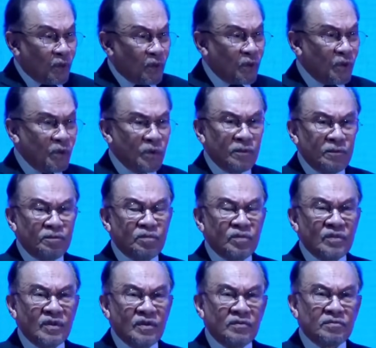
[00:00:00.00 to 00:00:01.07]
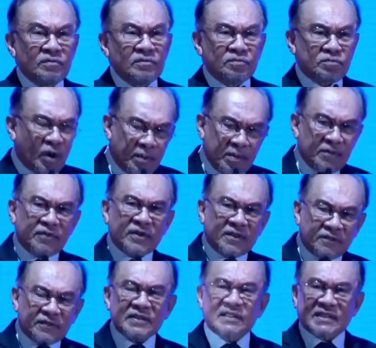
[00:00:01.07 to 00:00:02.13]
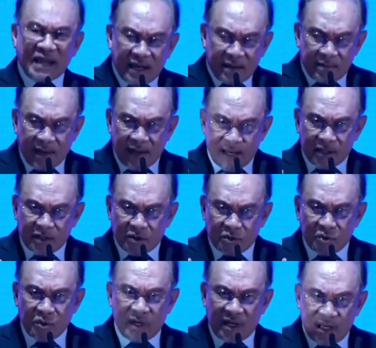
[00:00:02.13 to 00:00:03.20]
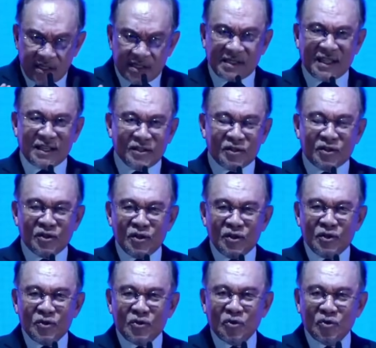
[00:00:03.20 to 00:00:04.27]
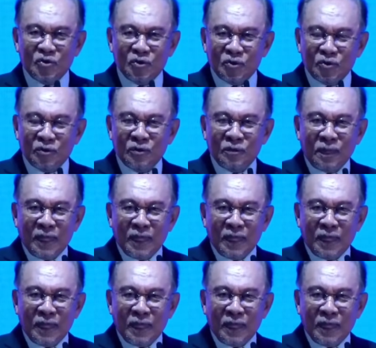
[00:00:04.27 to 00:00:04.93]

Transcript: who probably for the first time had to listen to